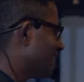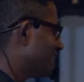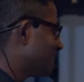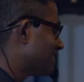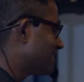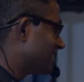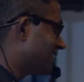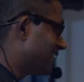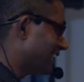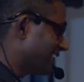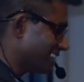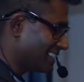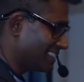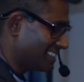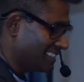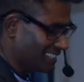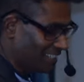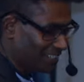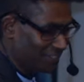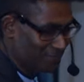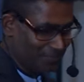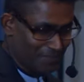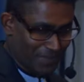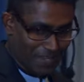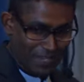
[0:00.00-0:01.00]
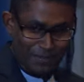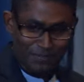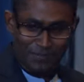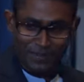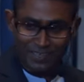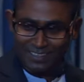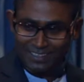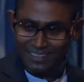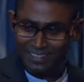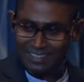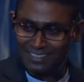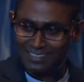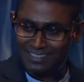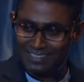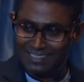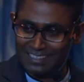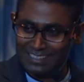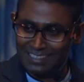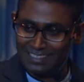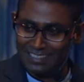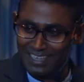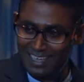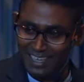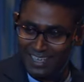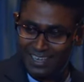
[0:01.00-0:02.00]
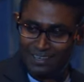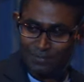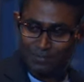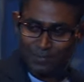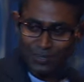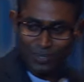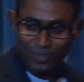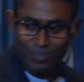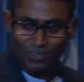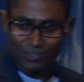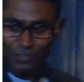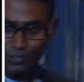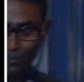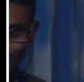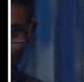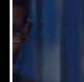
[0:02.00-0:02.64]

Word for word: says that maybe this can belong to a